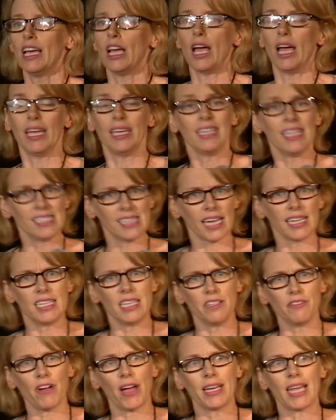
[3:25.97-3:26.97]
and is
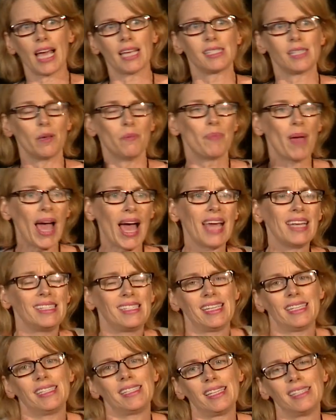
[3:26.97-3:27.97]
identified as a bad
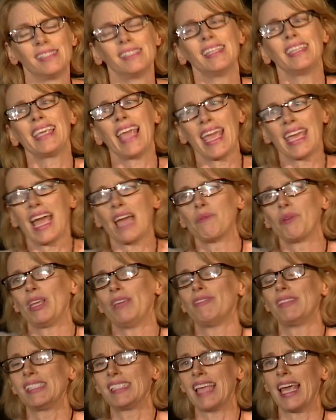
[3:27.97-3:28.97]
citizen, yea, I would
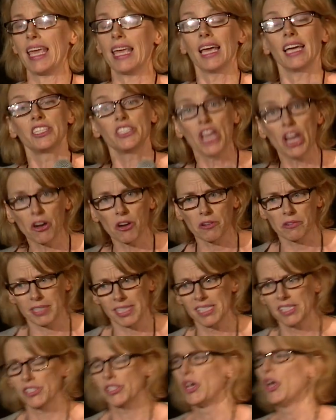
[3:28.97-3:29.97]
even say a
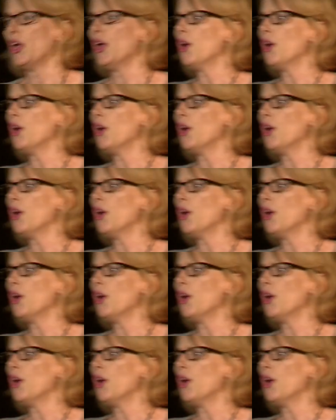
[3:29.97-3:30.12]
terrorist,